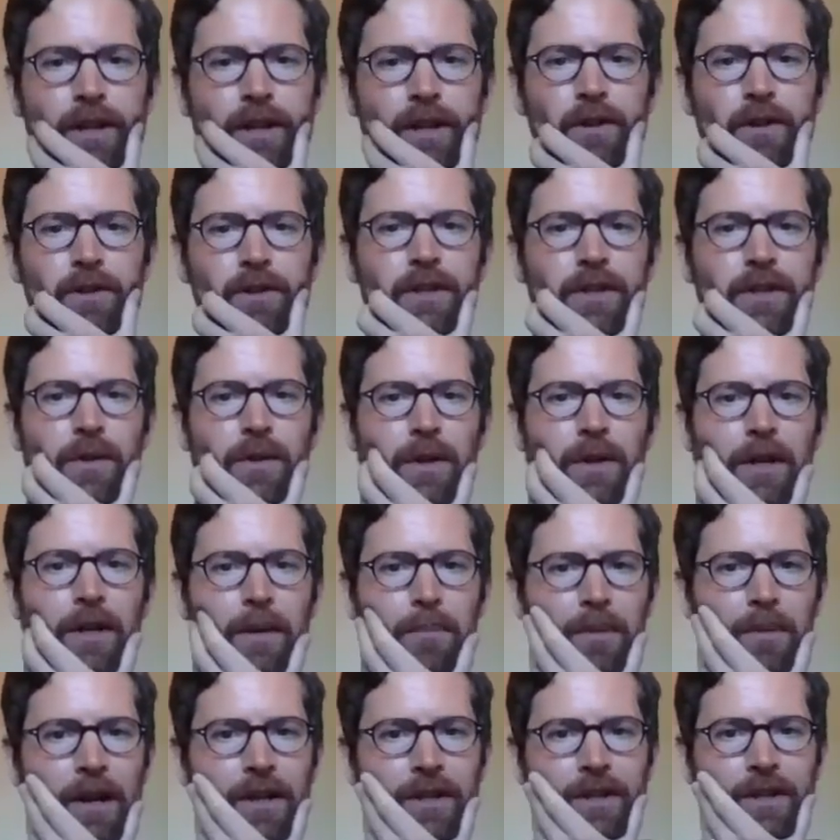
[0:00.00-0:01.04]
I was doing a
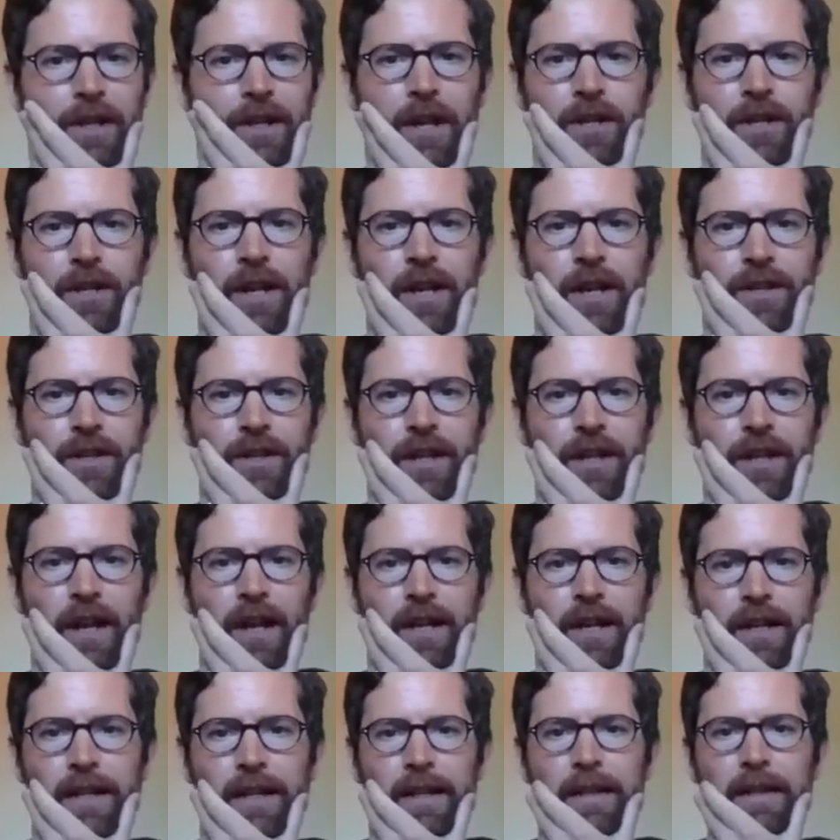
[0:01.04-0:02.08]
presentation
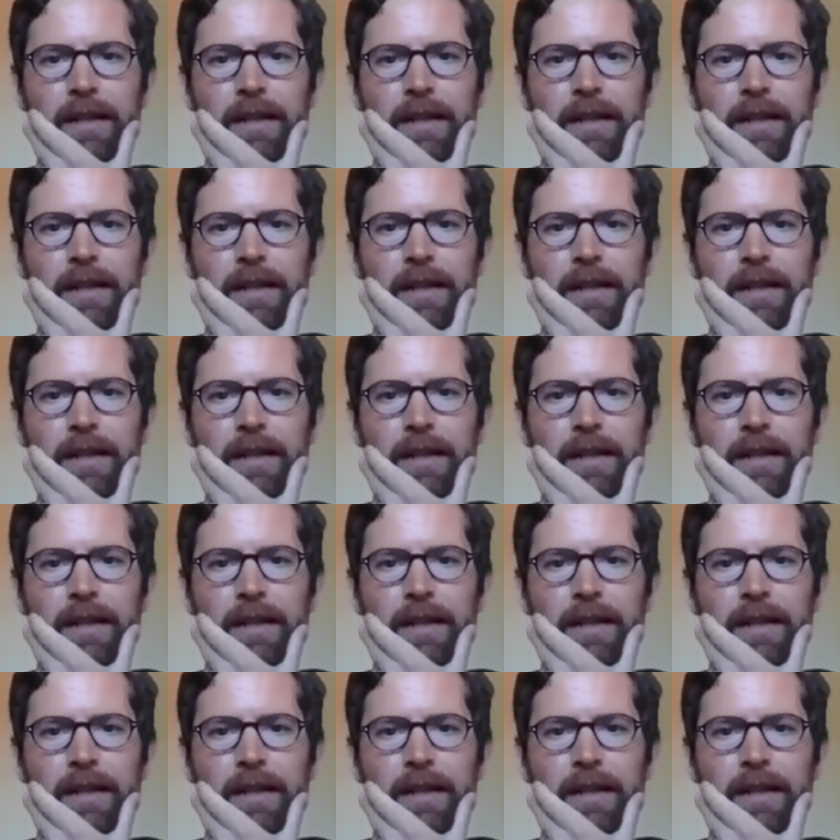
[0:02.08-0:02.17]
yesterday,